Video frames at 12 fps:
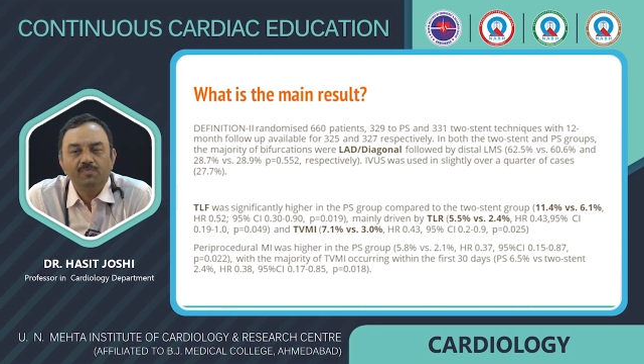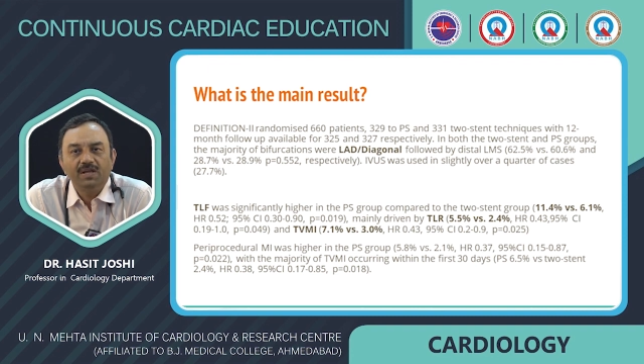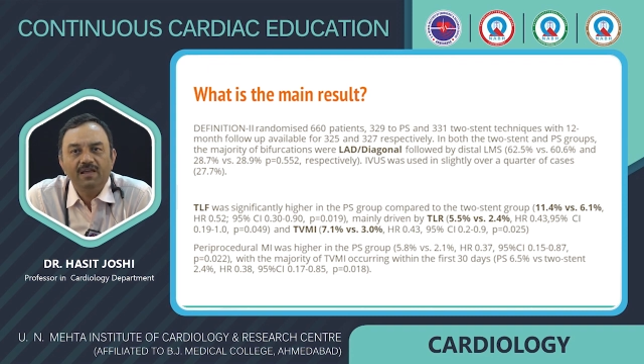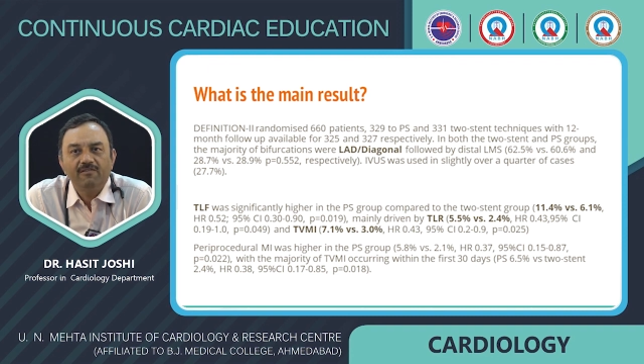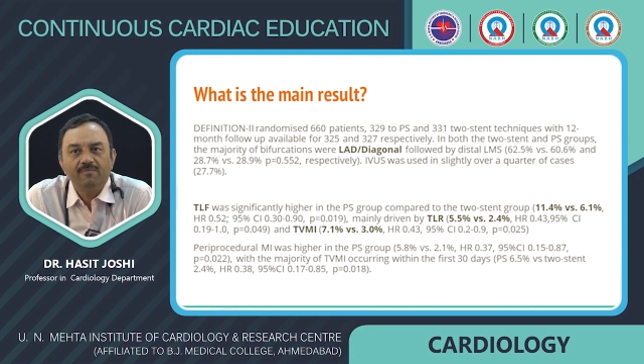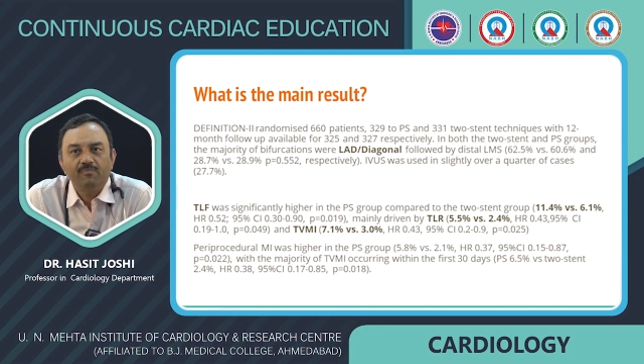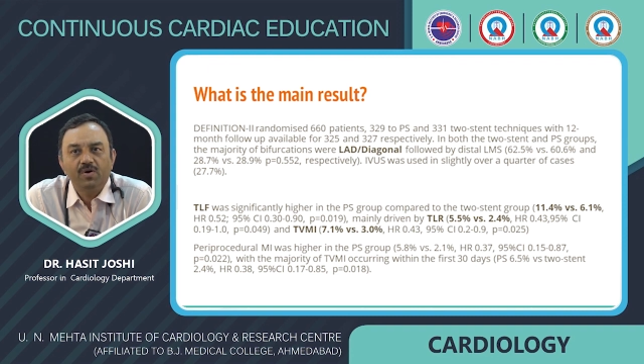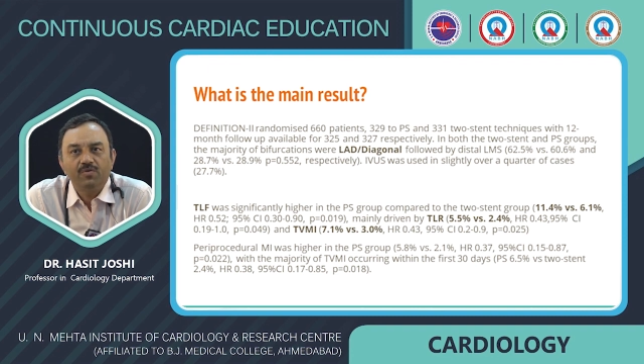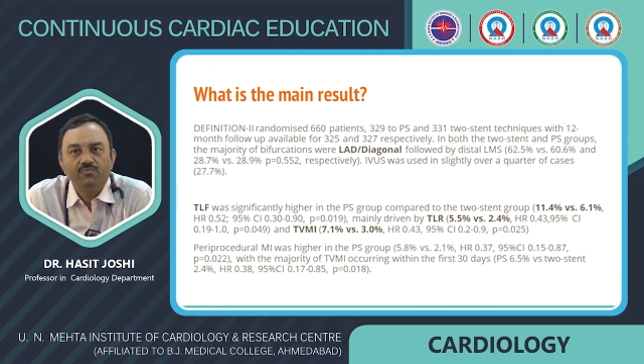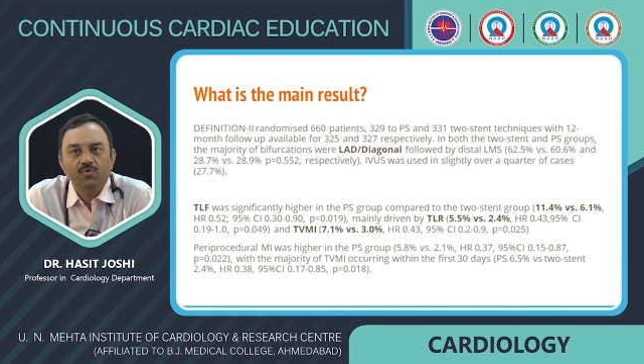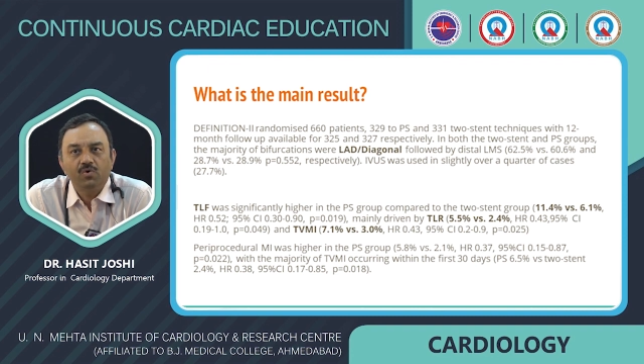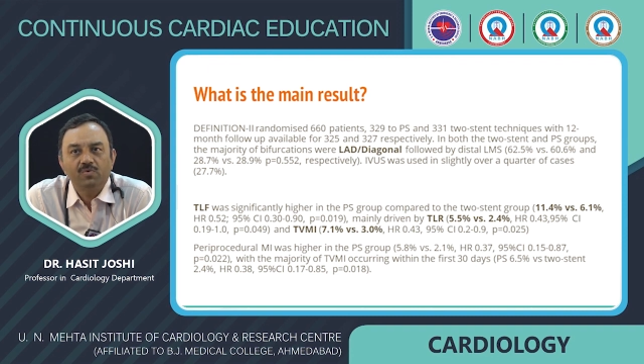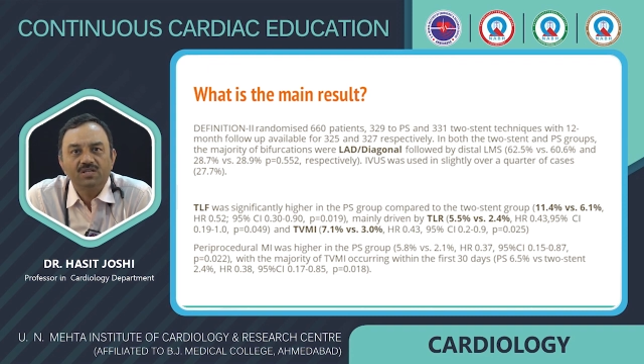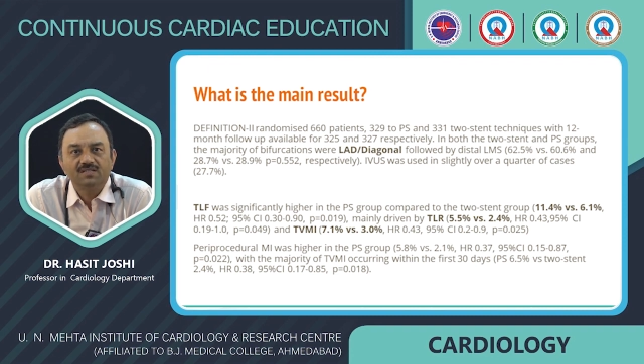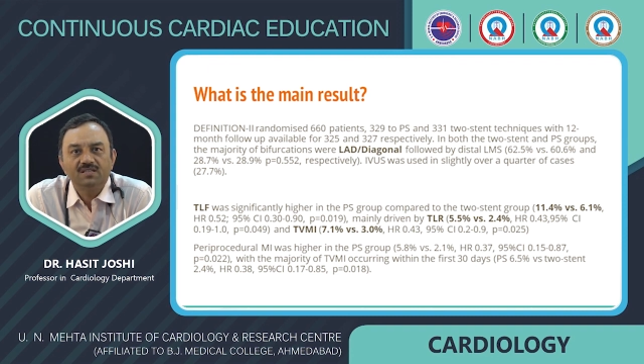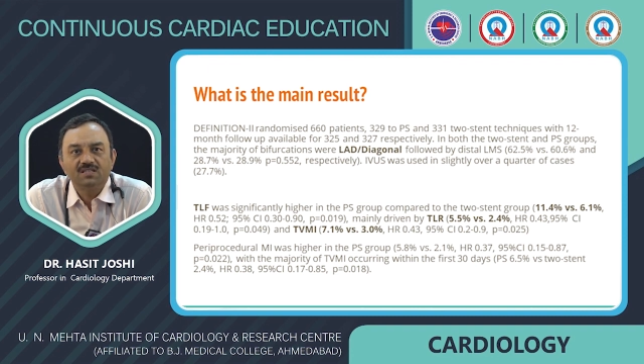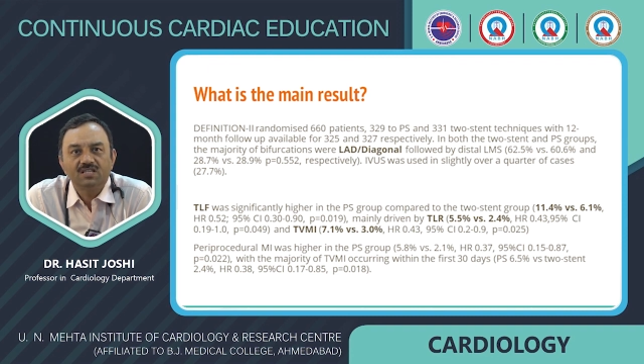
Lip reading: 11.4 versus